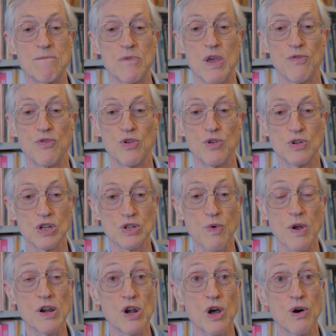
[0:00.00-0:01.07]
If you just
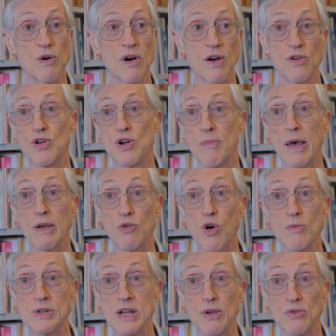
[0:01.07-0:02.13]
want to know, are there
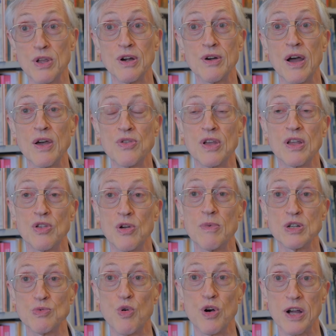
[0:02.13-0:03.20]
microbes out there? I think they're
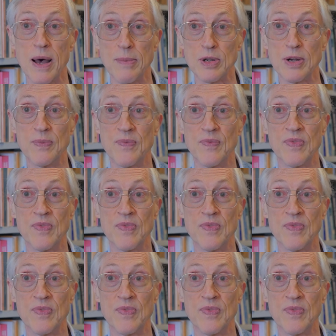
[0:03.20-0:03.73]
much more common.